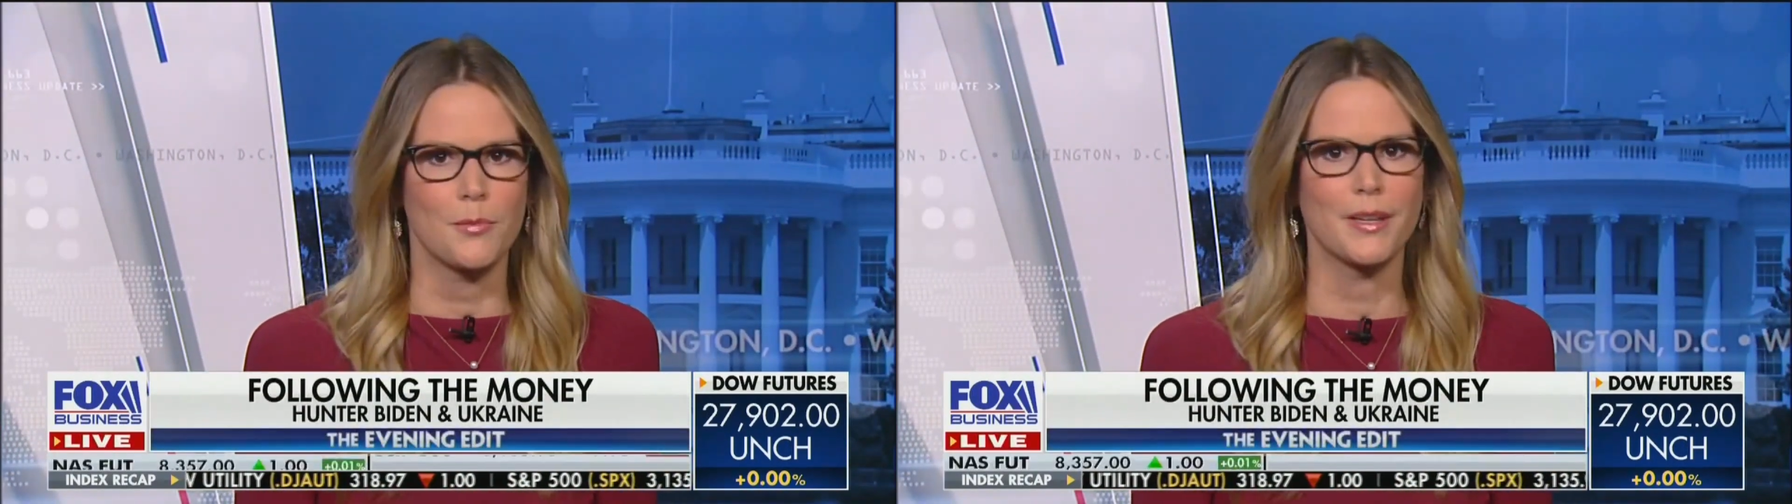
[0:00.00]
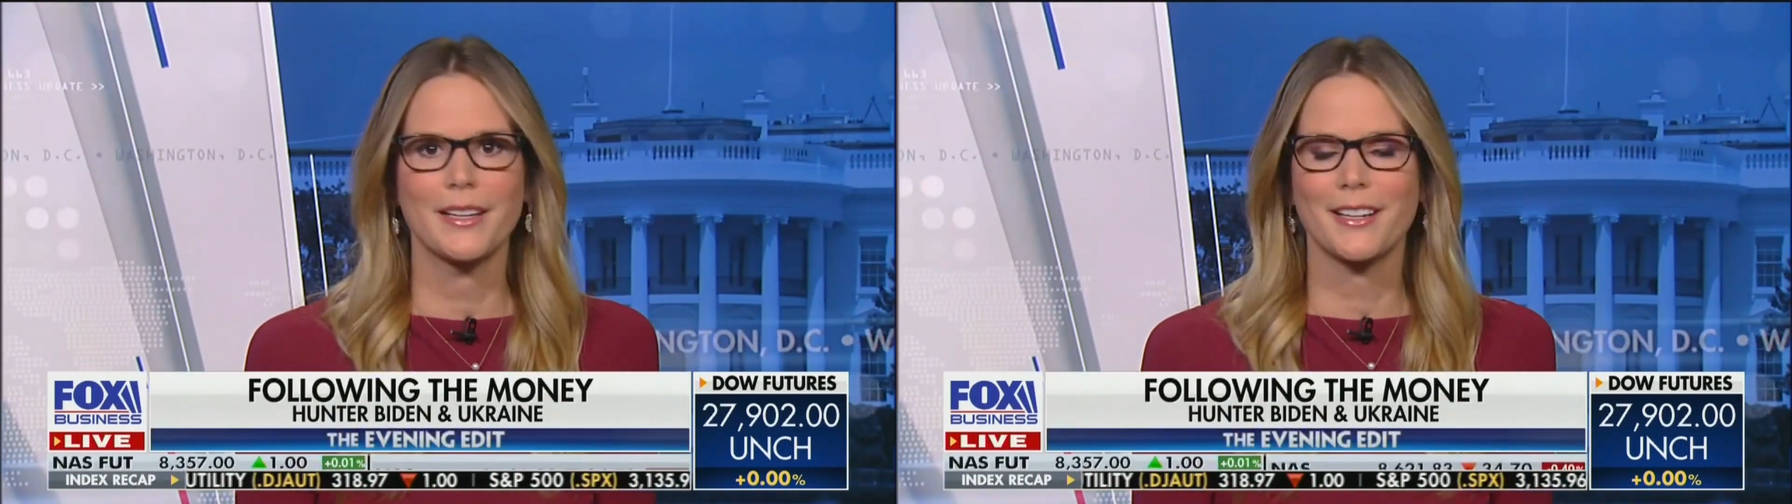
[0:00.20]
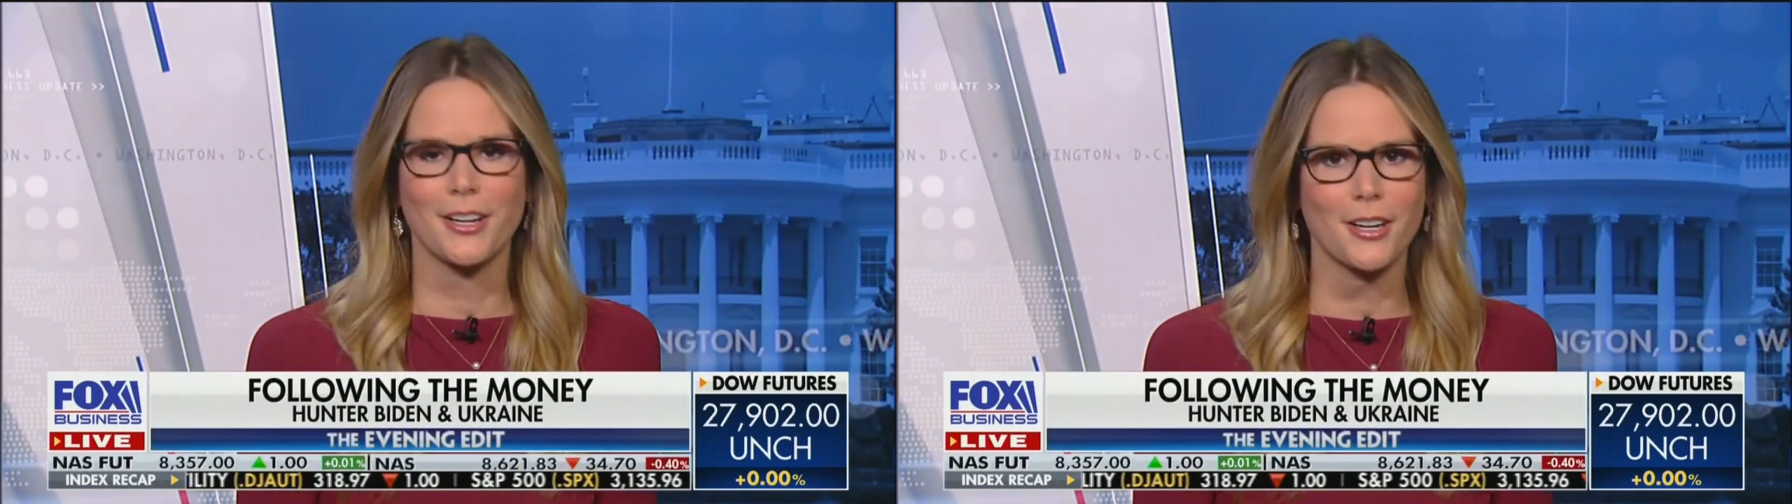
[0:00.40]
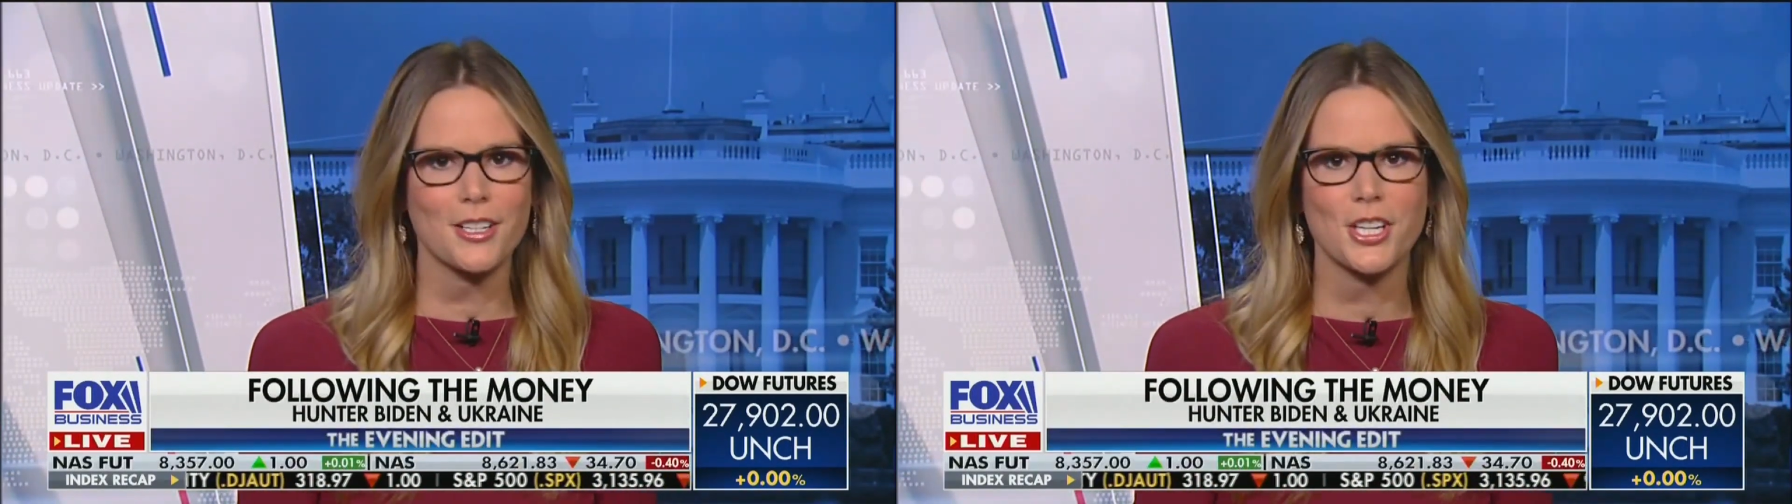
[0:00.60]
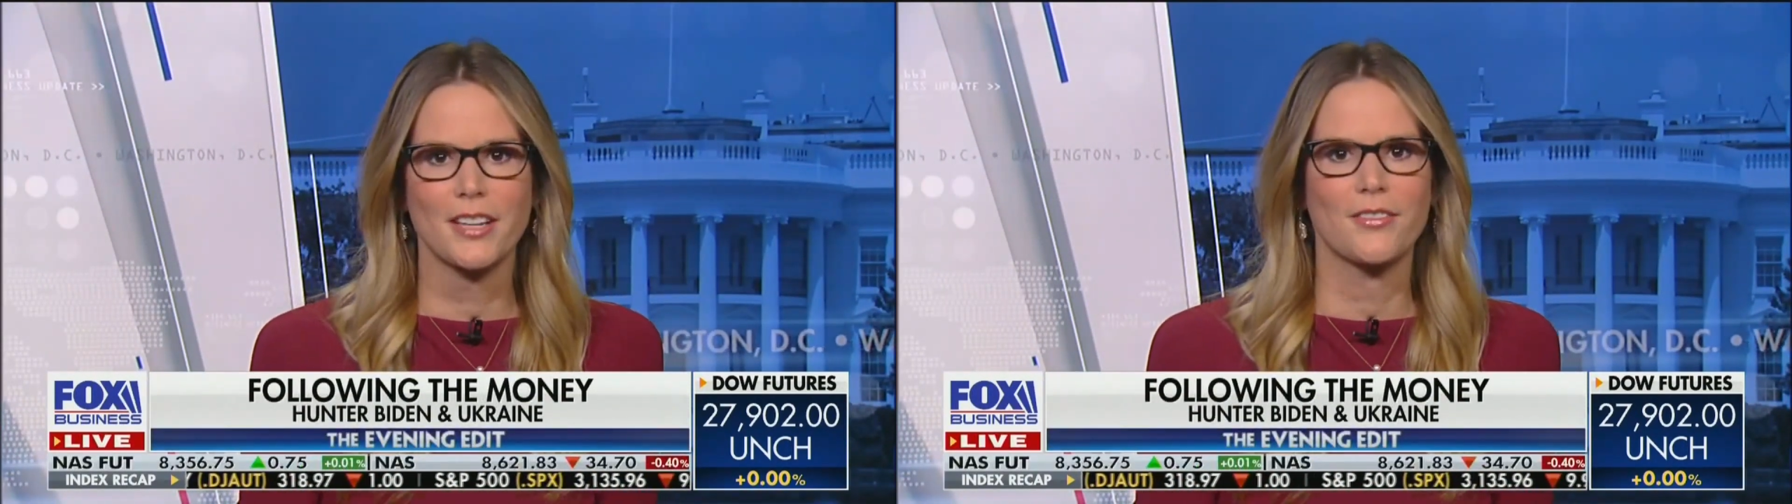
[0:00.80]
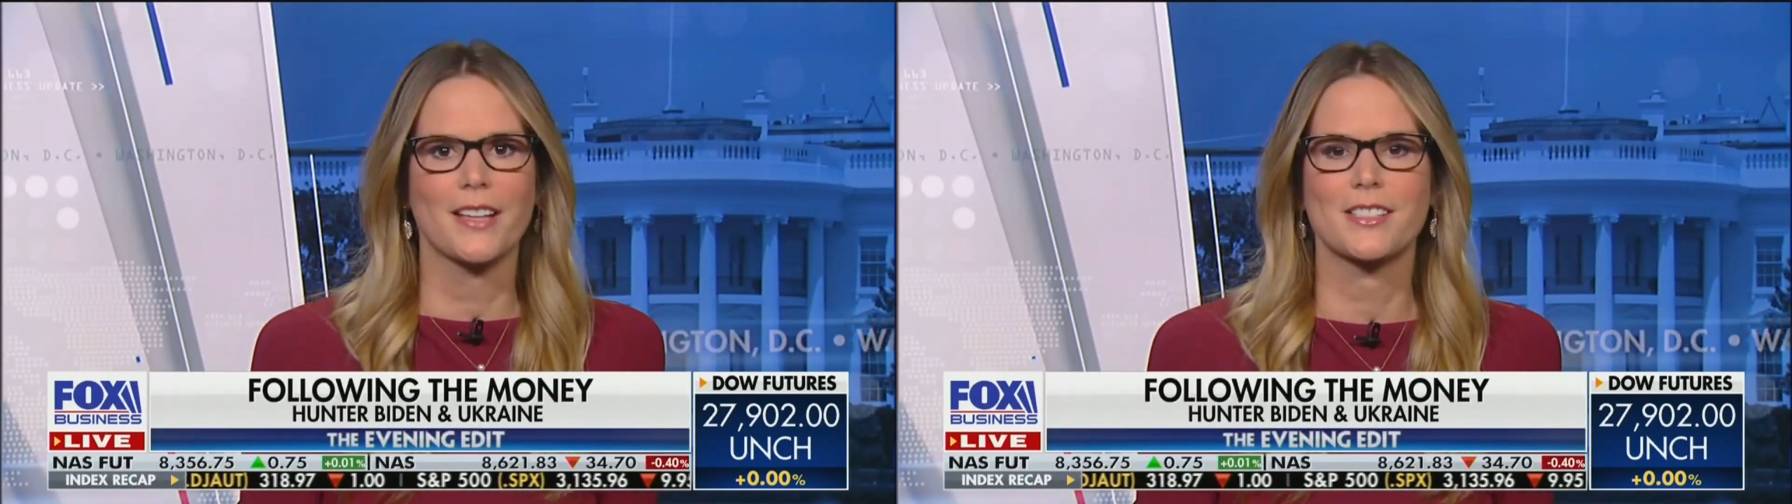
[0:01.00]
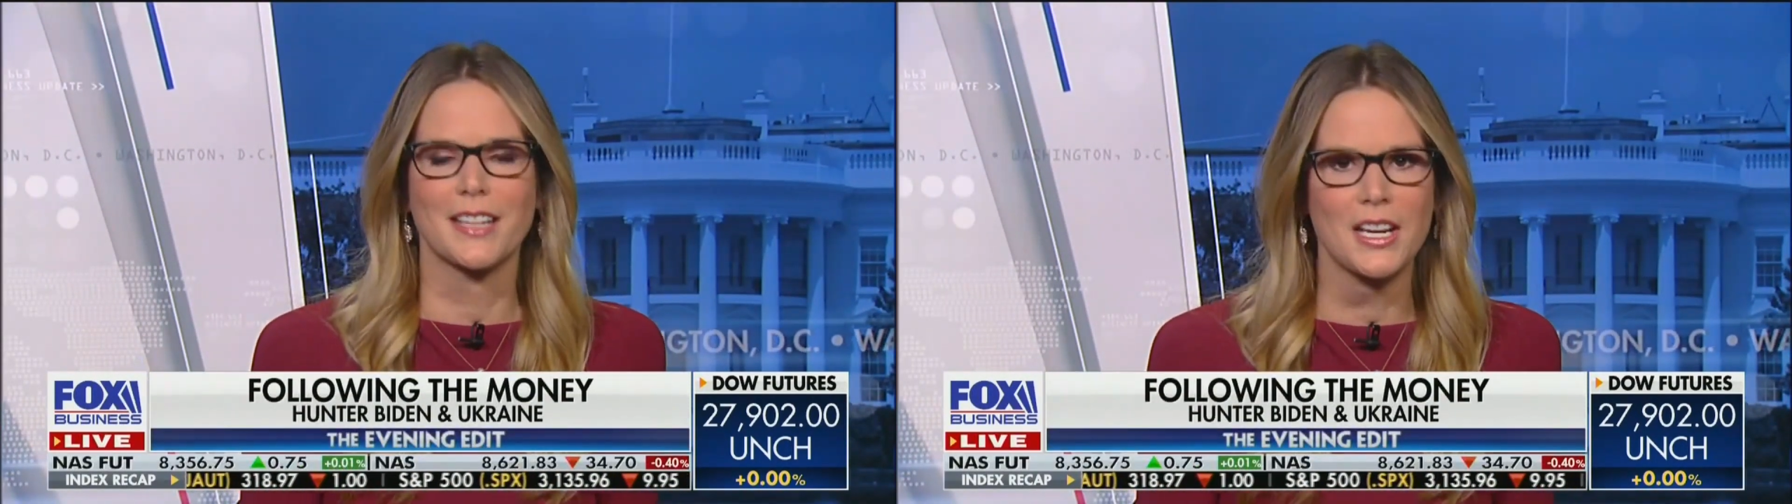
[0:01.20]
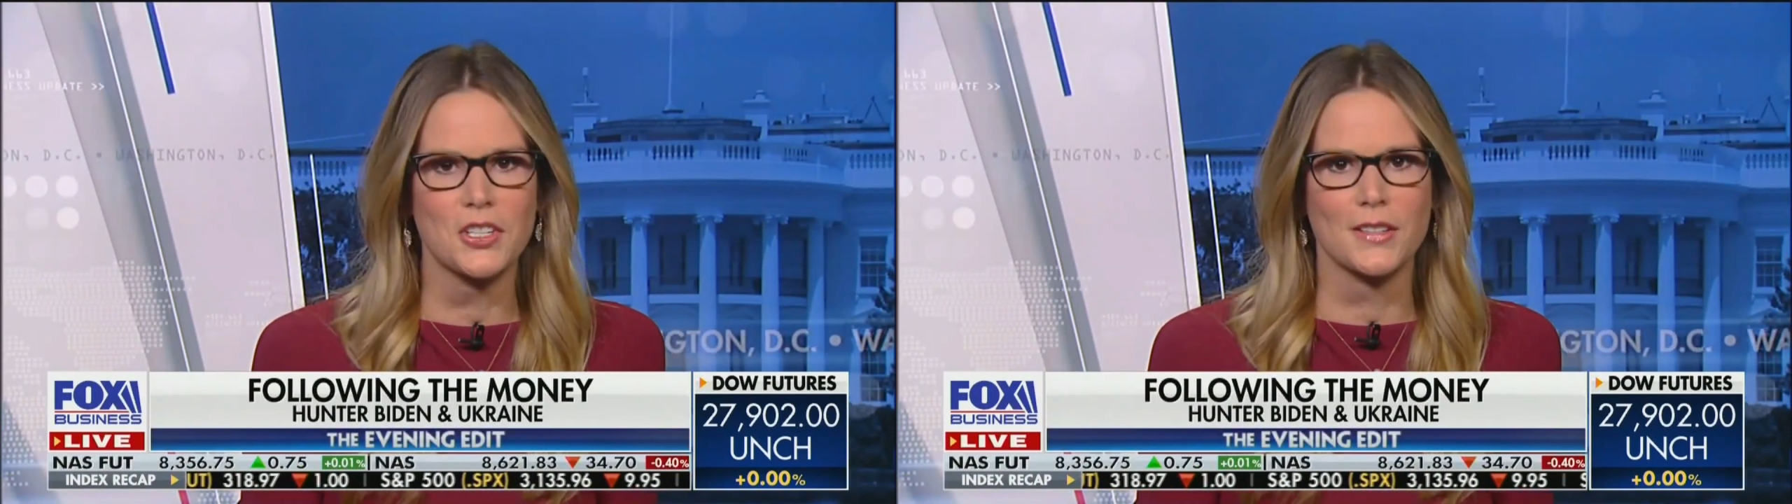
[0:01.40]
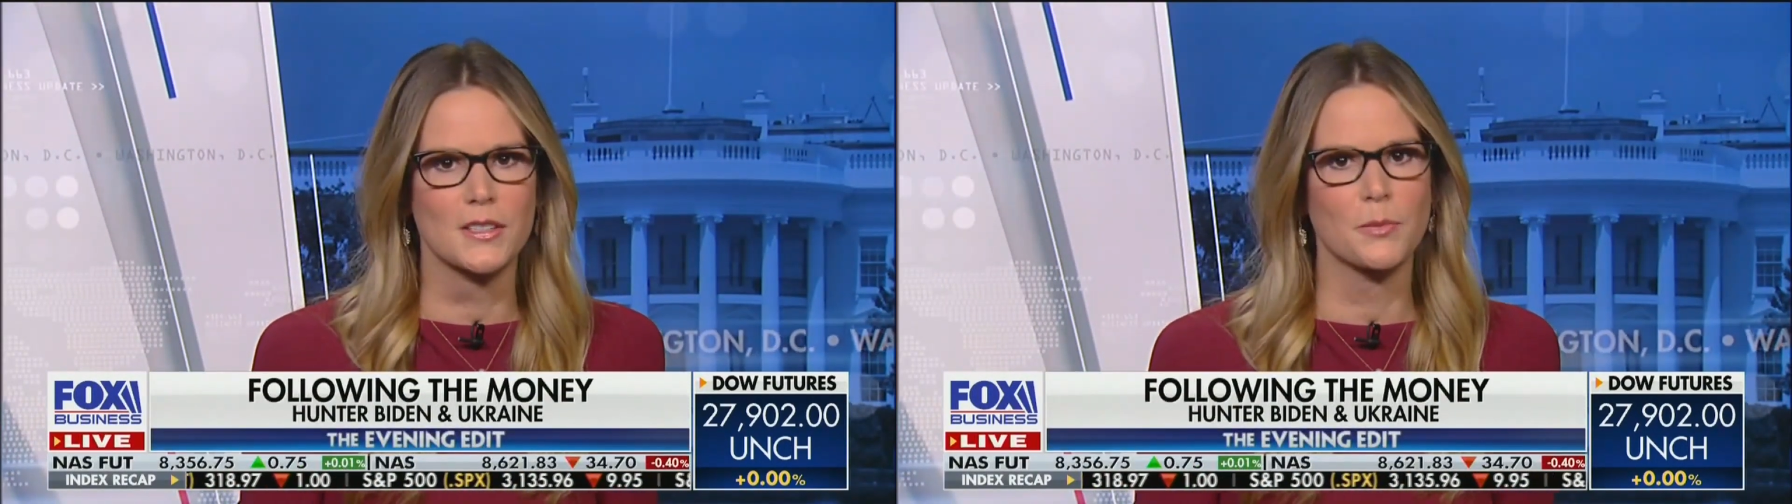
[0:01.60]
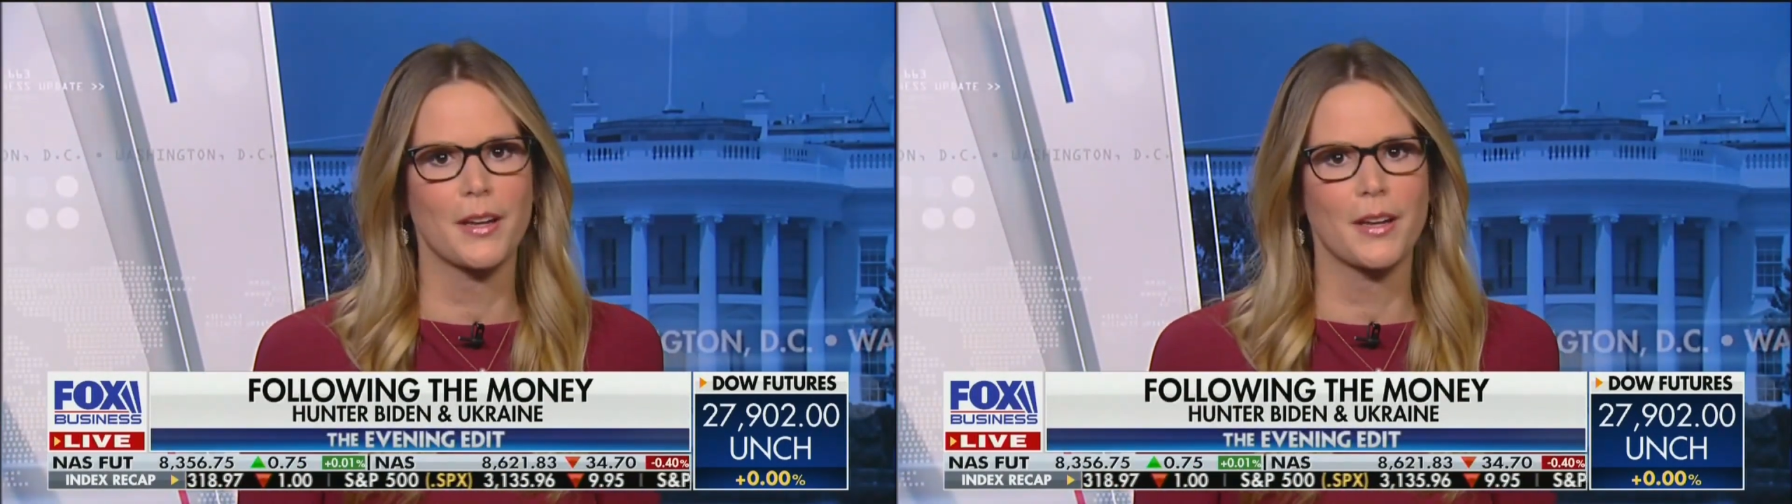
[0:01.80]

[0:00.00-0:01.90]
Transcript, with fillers: be encouraging investigations,